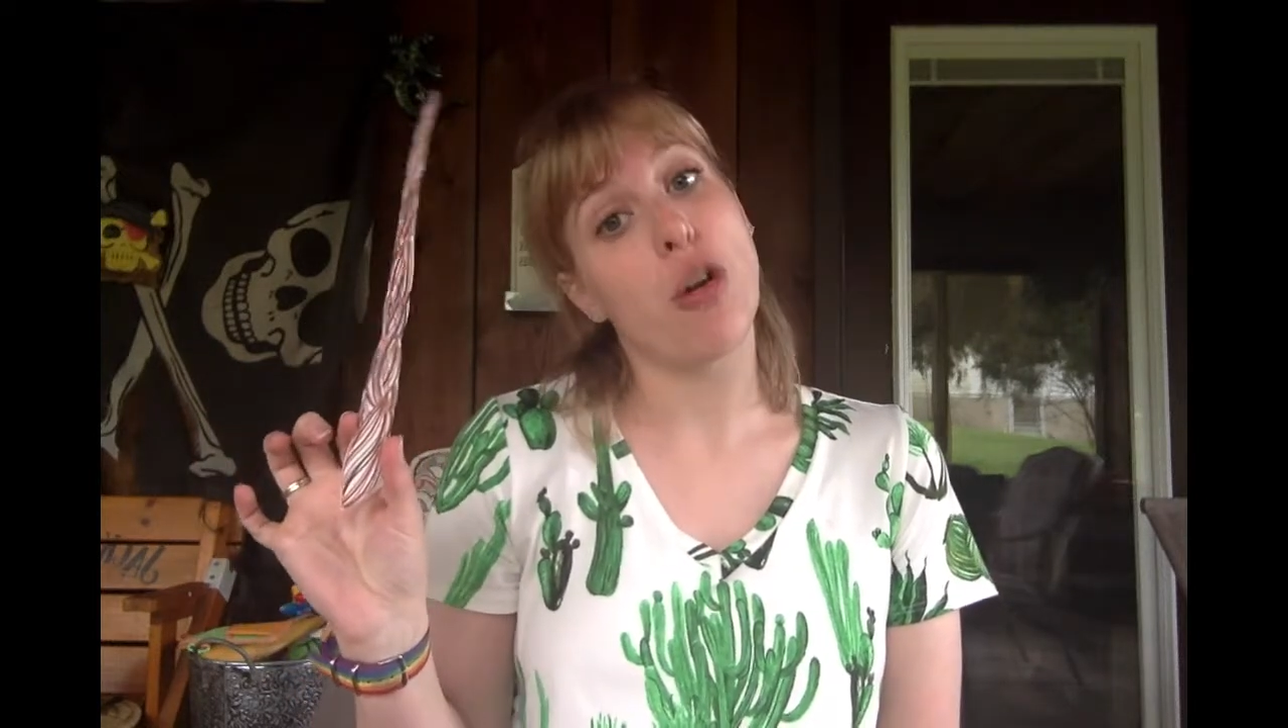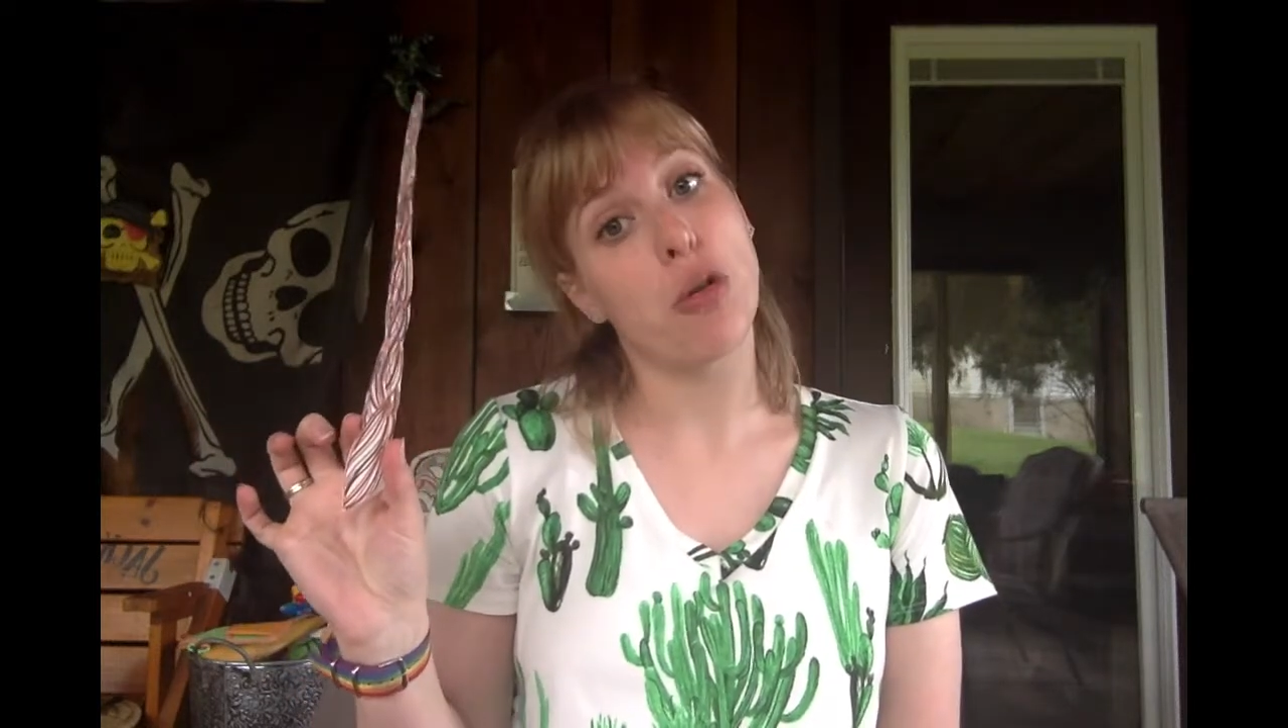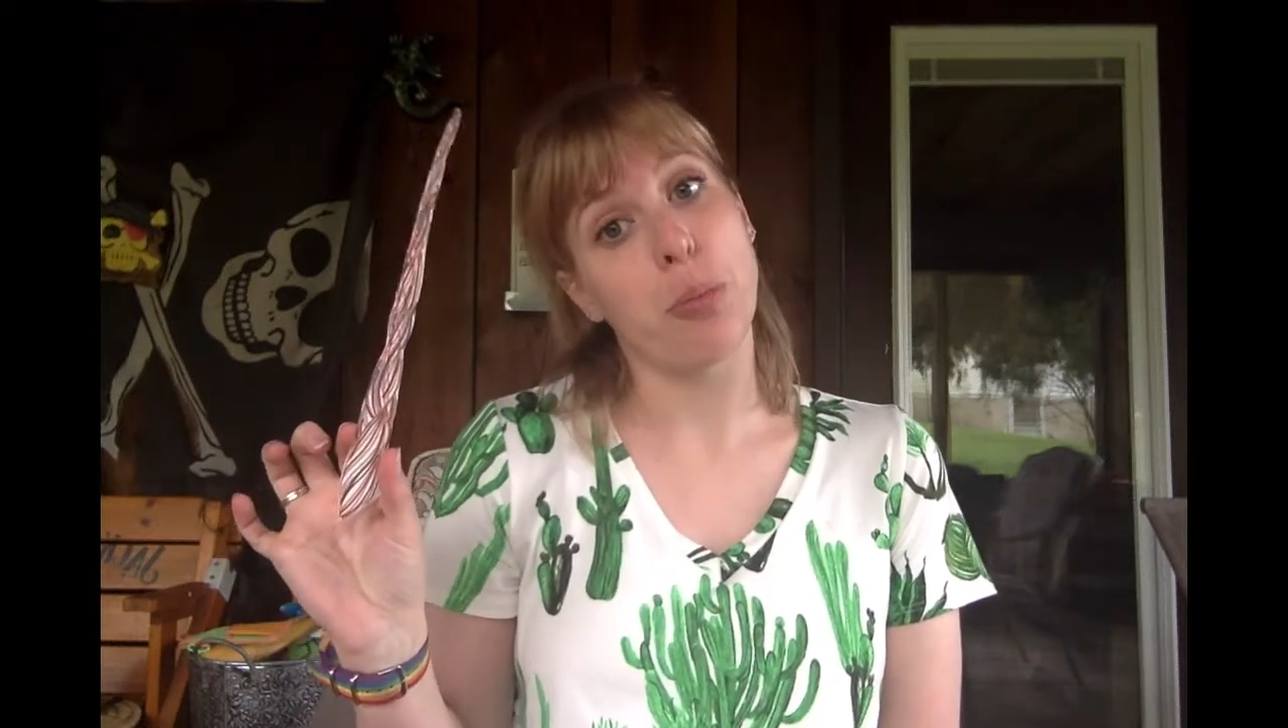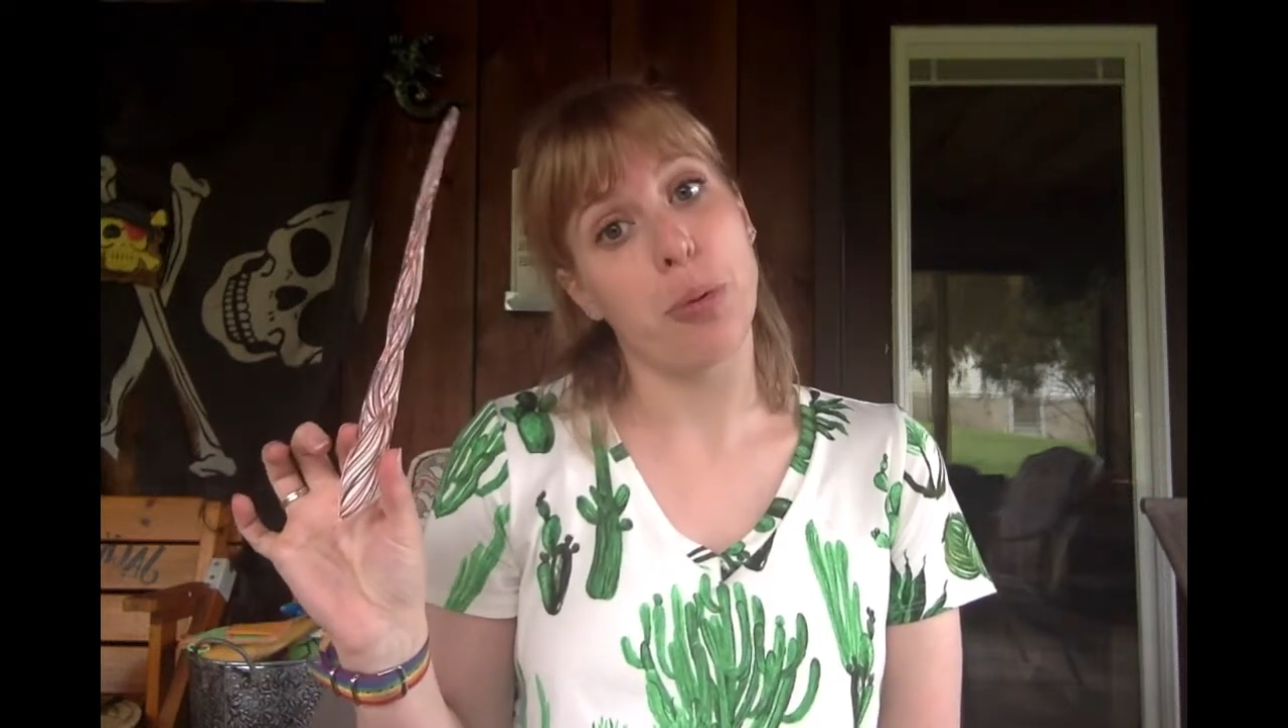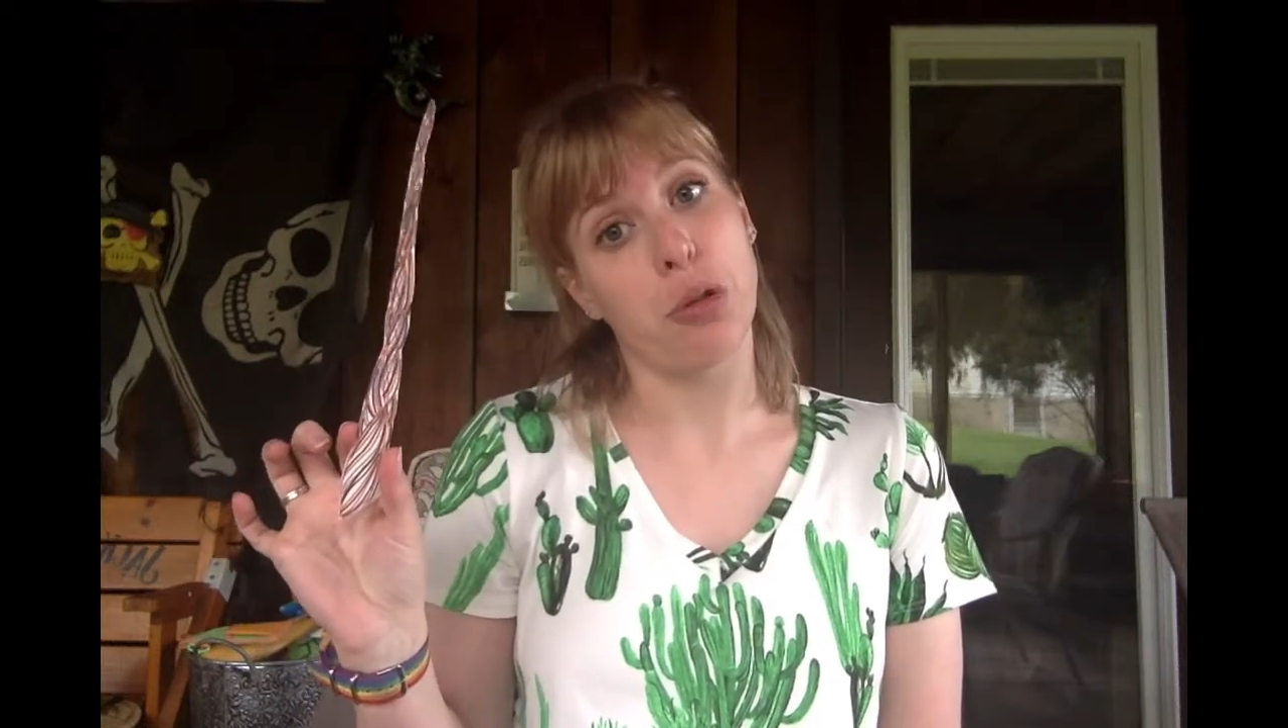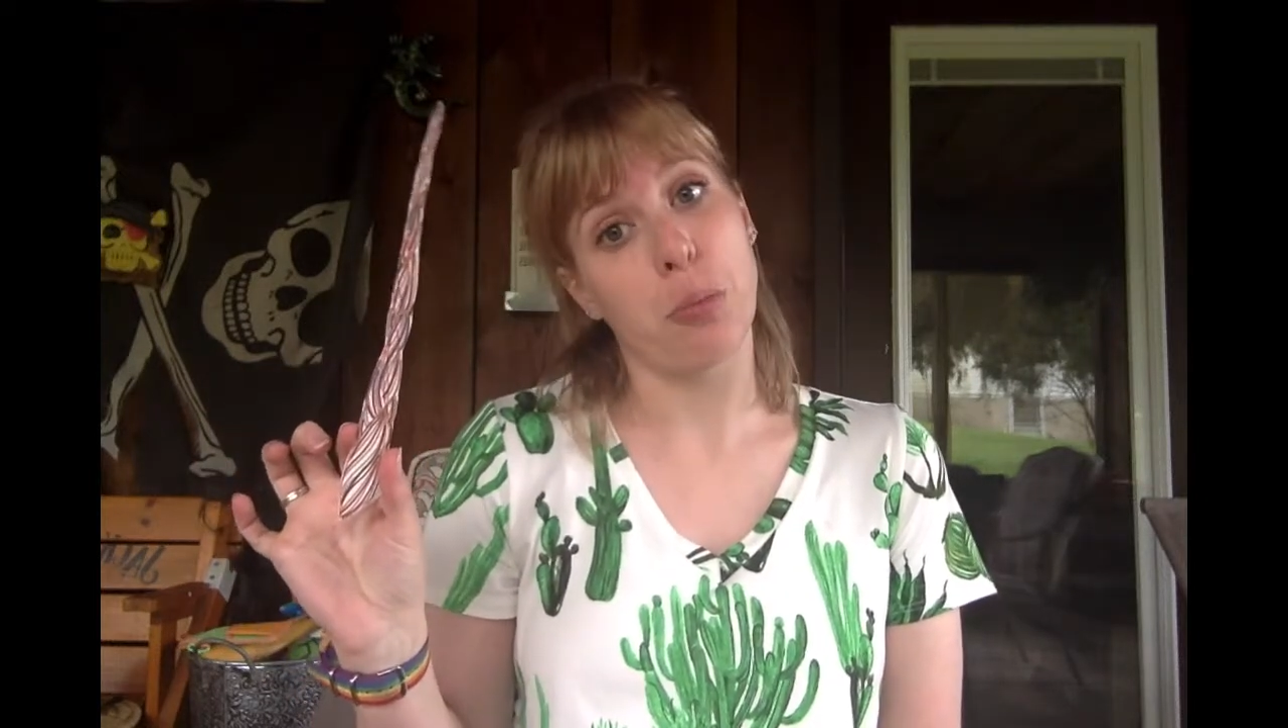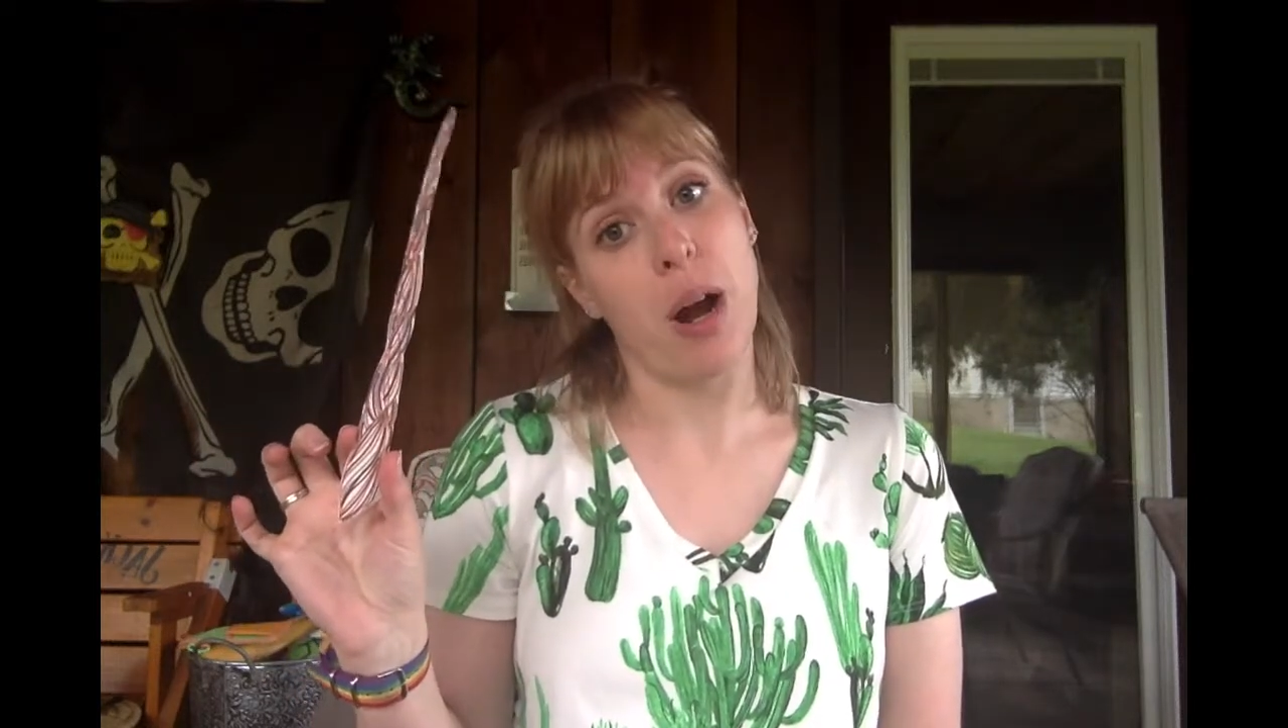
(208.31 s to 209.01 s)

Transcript: photo booth